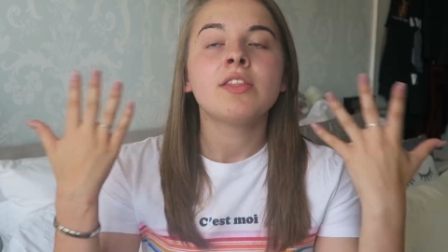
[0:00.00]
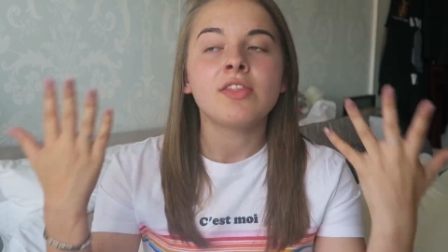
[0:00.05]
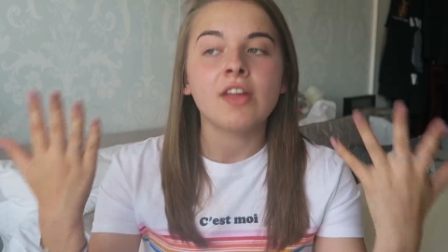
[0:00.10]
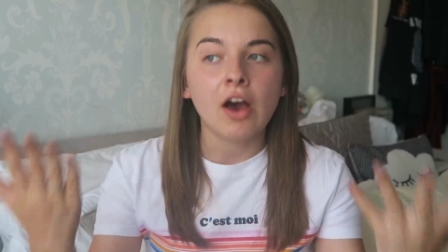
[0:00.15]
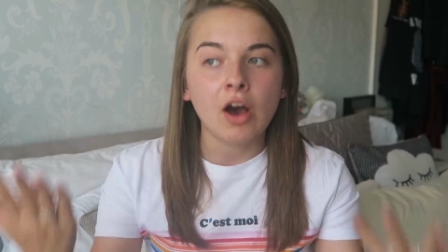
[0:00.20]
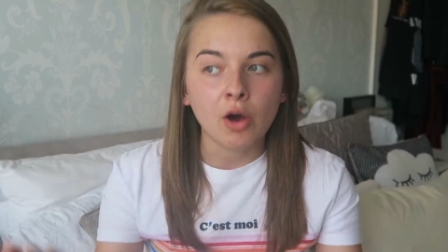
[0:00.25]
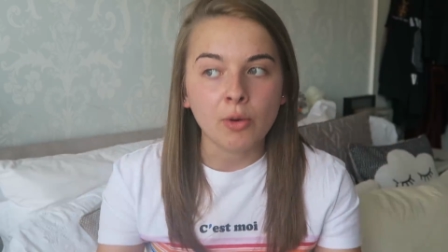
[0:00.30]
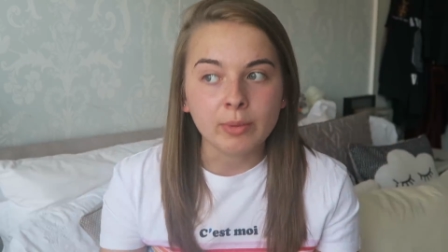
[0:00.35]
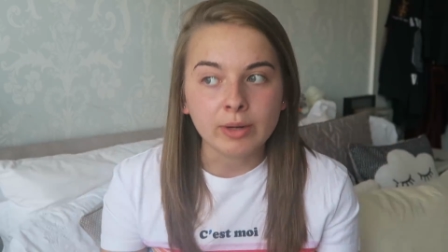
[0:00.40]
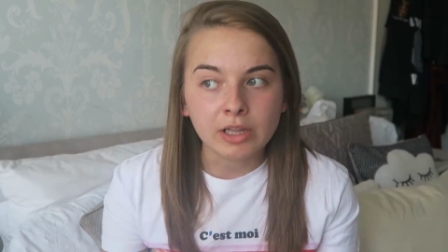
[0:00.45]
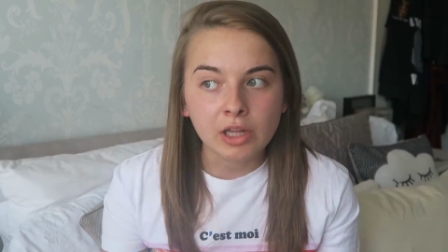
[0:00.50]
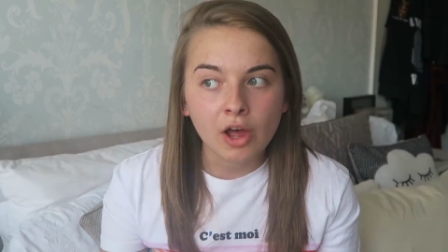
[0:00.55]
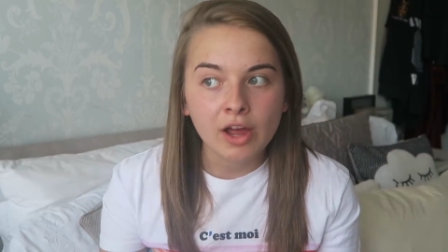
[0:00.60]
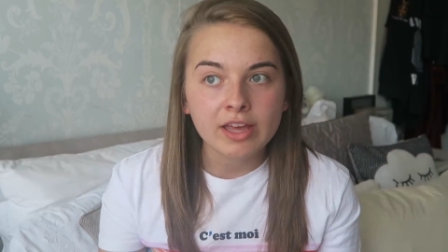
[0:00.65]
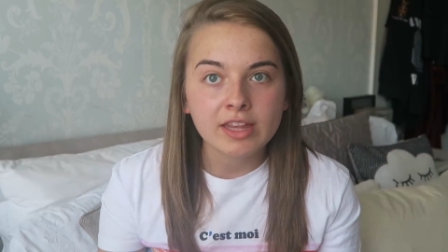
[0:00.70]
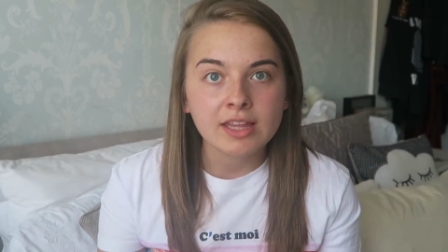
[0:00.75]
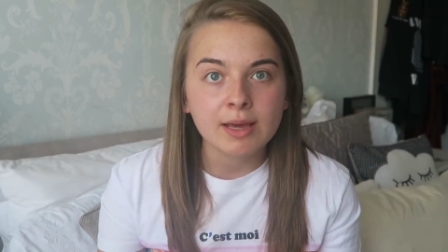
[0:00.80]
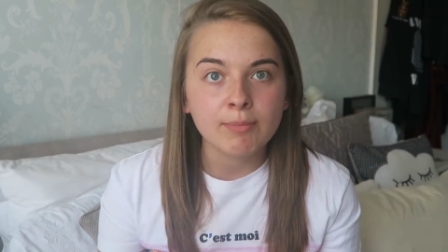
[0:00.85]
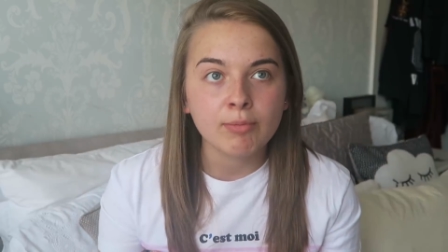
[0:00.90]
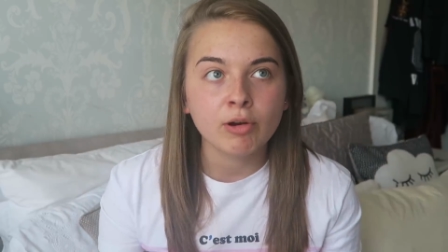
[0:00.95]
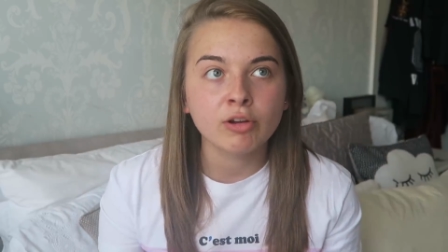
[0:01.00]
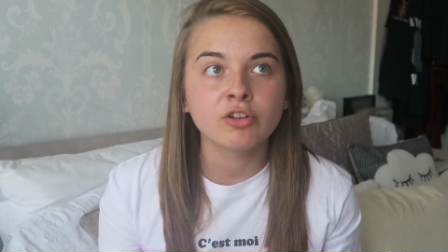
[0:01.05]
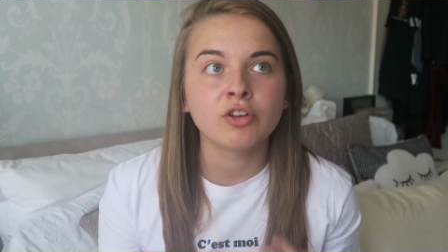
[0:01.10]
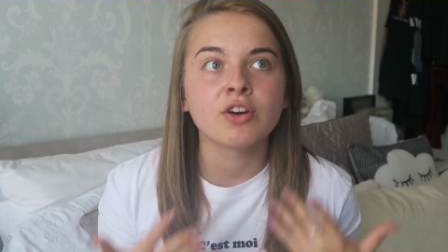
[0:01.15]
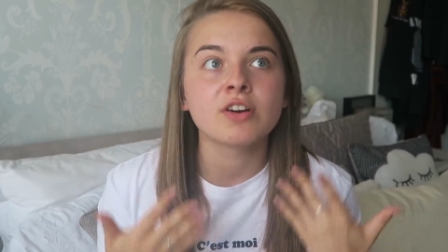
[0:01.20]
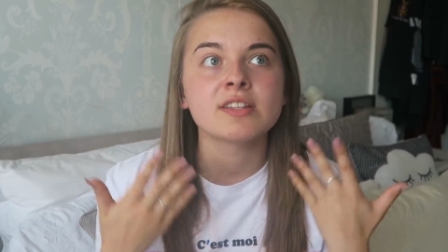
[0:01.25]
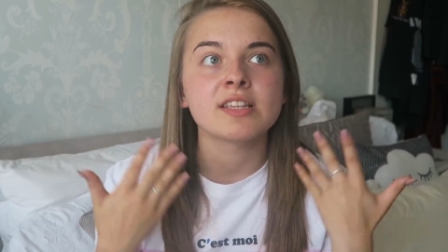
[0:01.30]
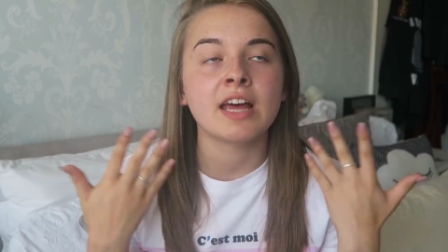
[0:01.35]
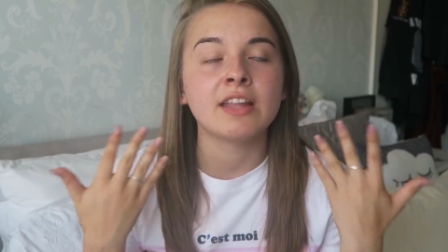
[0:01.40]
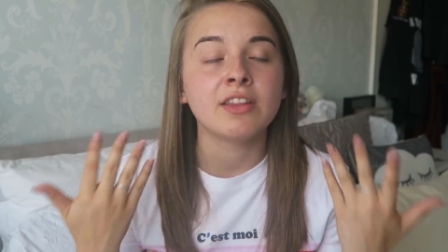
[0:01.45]
that I would like their
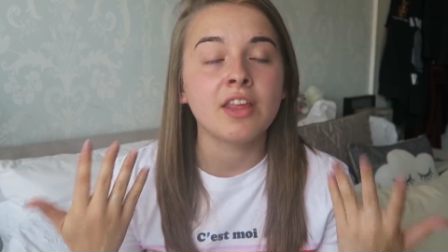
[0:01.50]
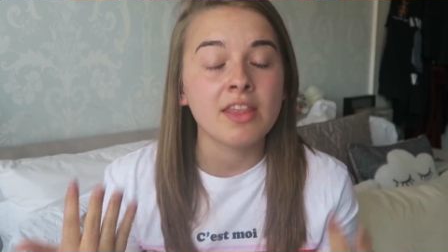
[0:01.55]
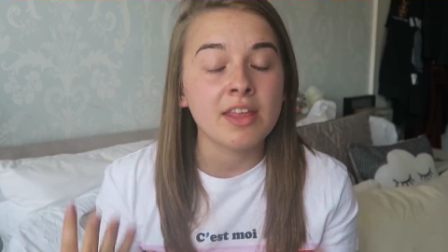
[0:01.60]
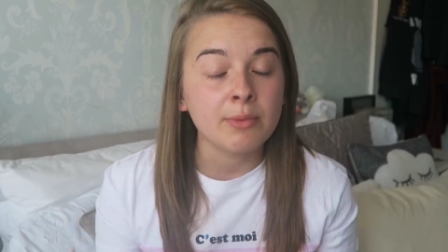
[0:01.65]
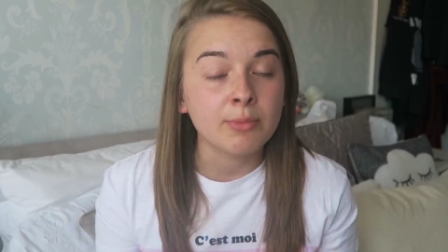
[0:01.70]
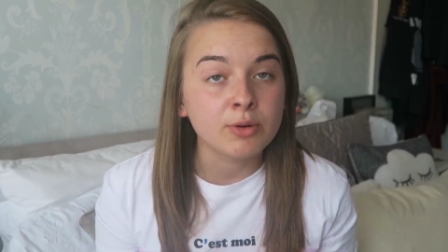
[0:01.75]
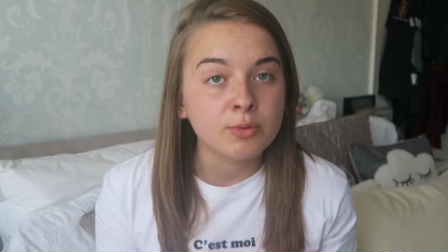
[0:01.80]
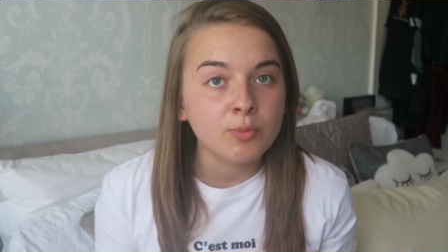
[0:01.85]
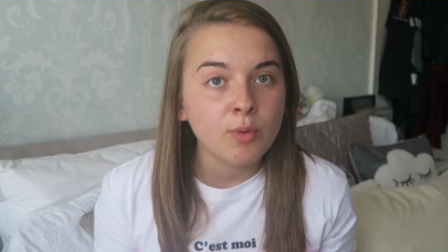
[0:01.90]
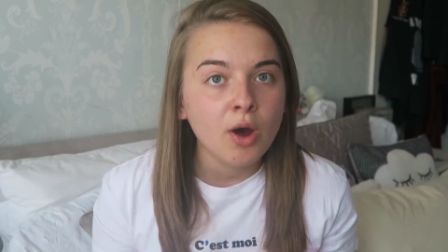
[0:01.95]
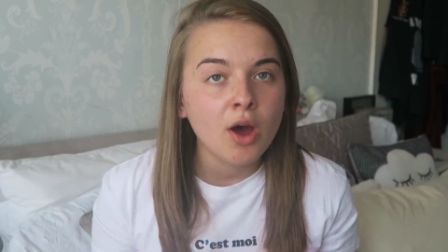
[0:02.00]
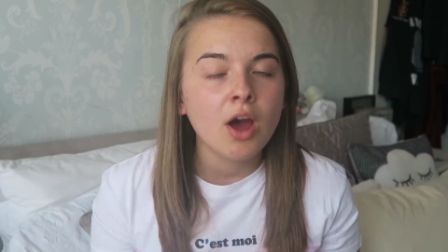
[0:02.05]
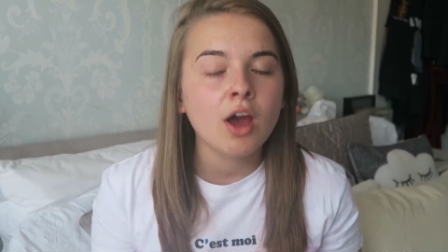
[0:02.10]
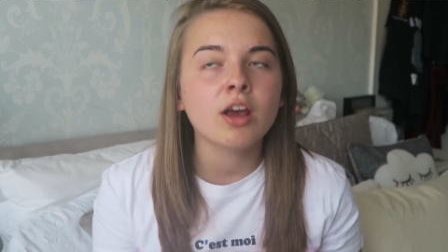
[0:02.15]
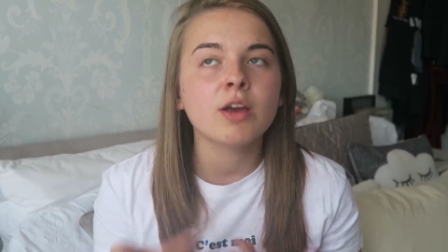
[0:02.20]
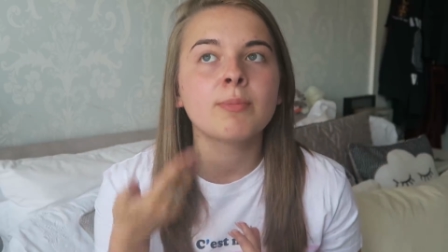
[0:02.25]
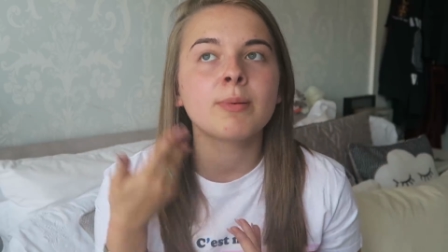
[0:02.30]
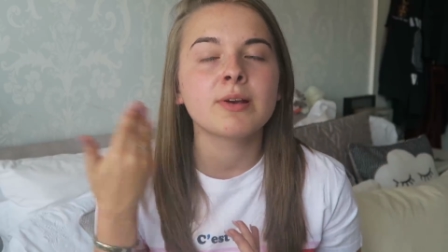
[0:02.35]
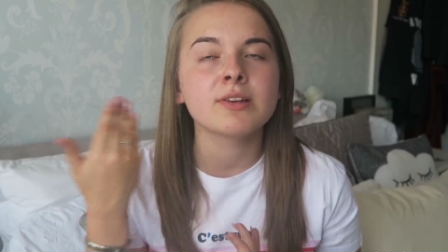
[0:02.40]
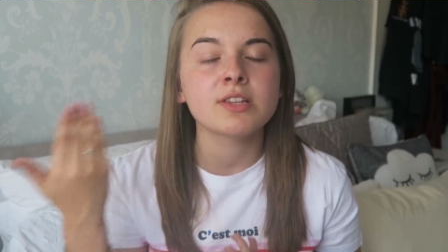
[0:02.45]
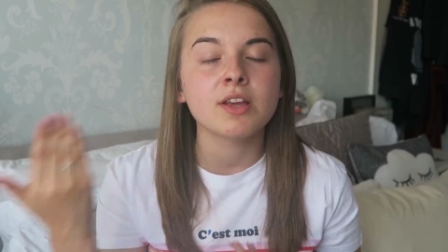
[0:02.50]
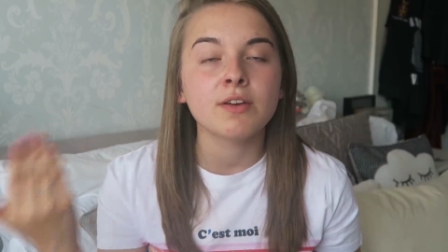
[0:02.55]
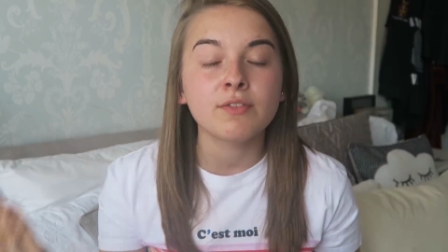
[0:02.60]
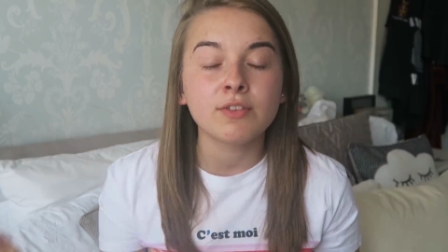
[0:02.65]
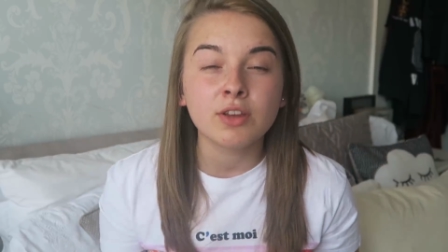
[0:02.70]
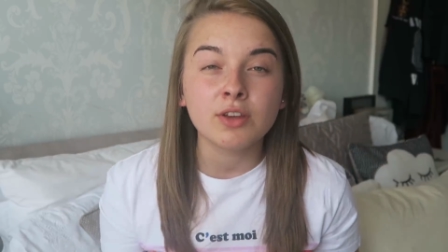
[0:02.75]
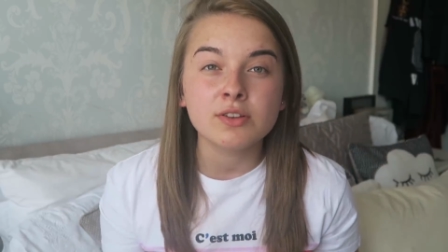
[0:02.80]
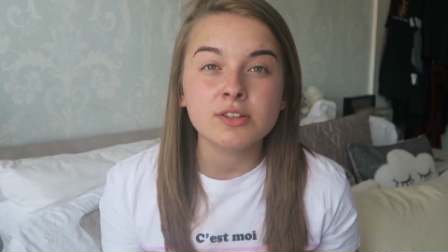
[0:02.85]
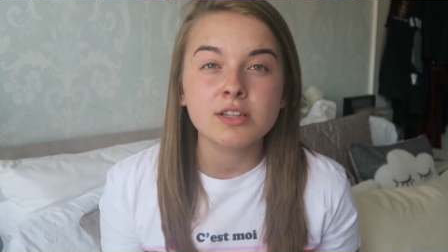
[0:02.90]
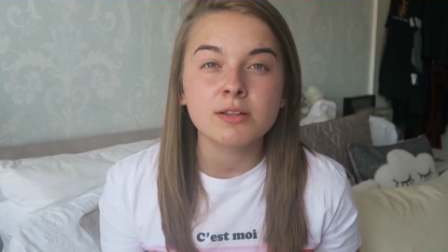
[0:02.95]
products and that they would work because I've
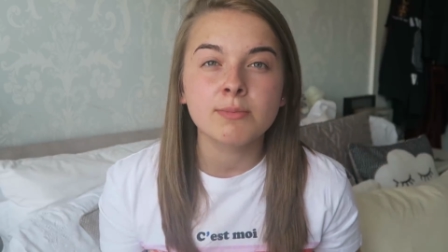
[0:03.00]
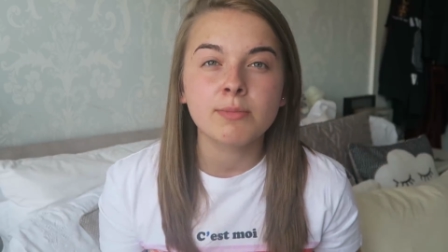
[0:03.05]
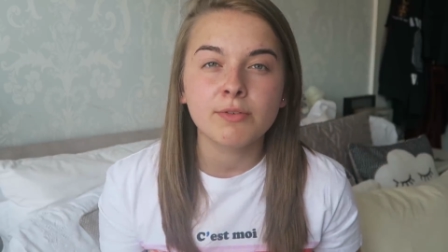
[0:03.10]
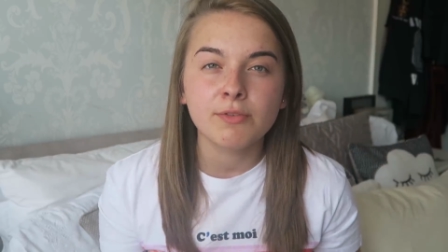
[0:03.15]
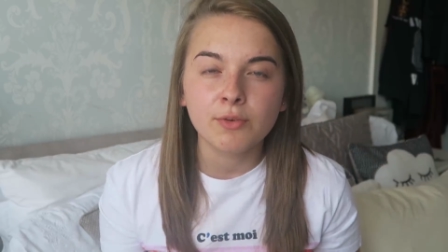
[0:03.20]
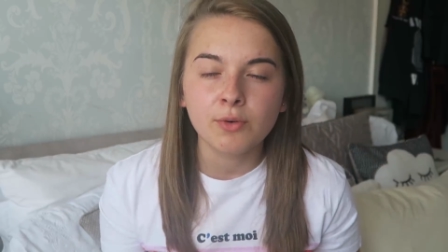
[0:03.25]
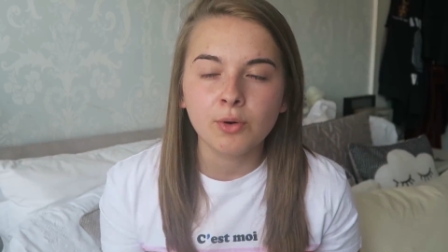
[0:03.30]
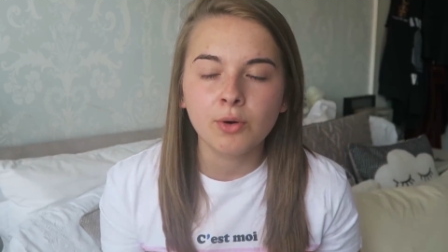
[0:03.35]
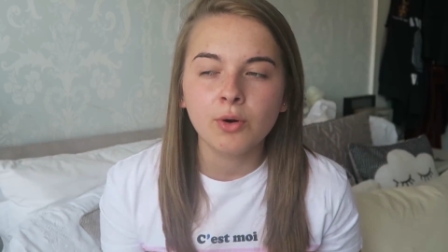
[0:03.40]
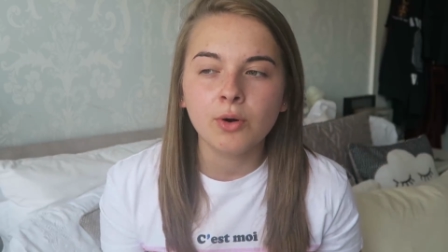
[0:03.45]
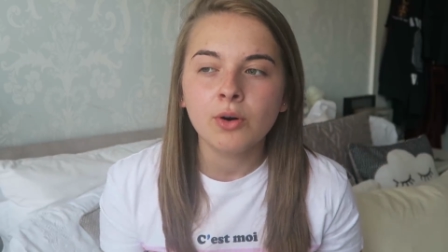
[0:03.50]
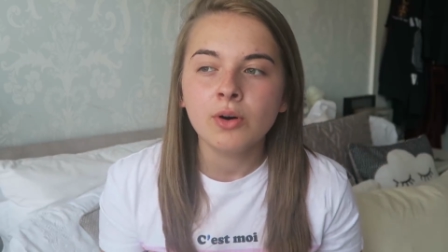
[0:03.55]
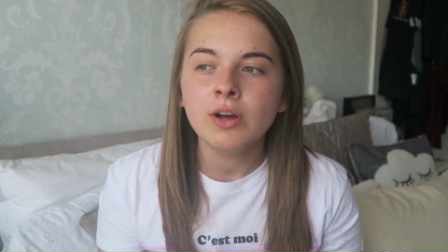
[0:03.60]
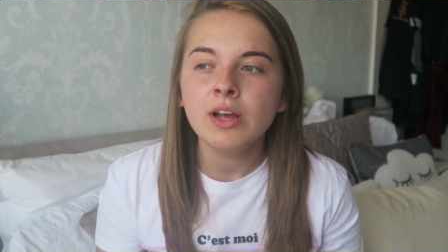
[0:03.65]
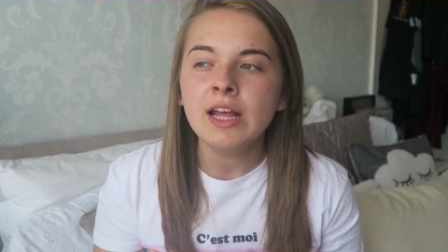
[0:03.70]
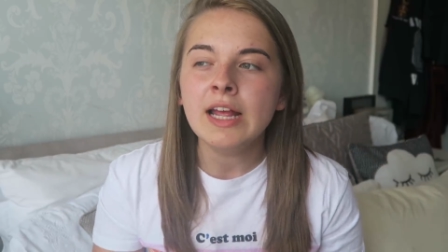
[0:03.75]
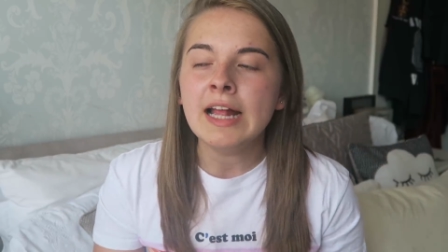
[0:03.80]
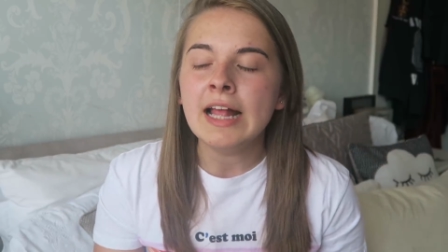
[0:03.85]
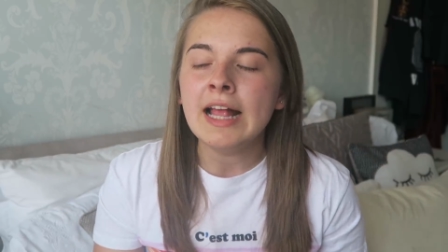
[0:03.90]
used them before.